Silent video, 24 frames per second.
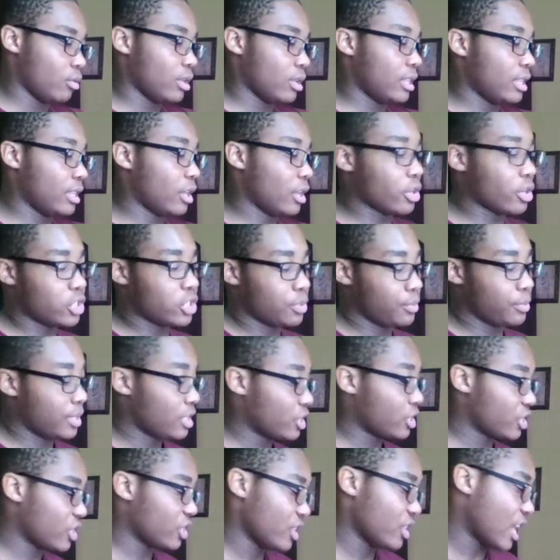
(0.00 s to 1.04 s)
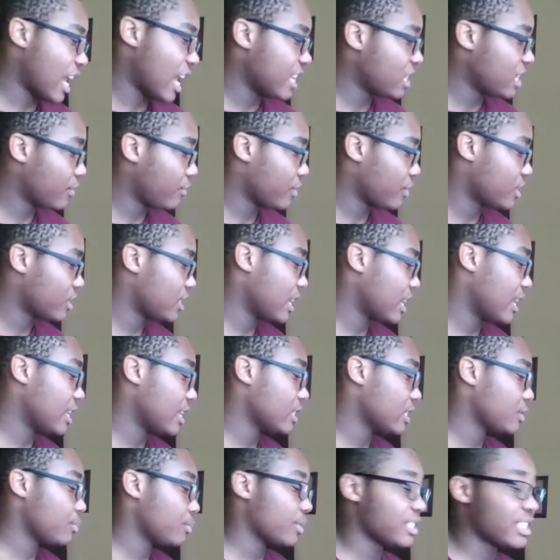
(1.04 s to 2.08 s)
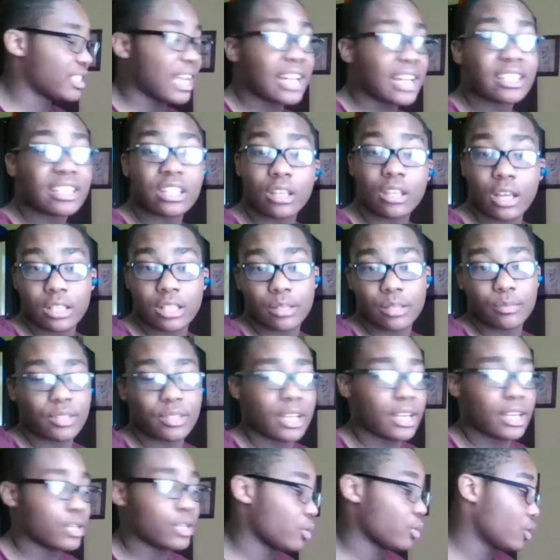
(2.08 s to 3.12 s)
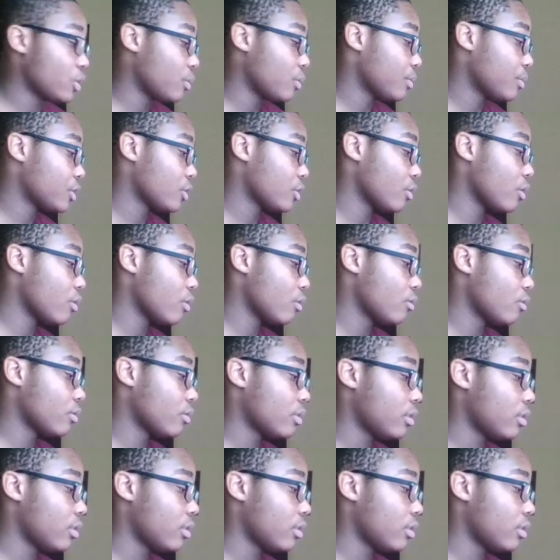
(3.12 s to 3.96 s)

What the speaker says: in the RGB is just 9 different settings, besides the custom settings where you can put your own.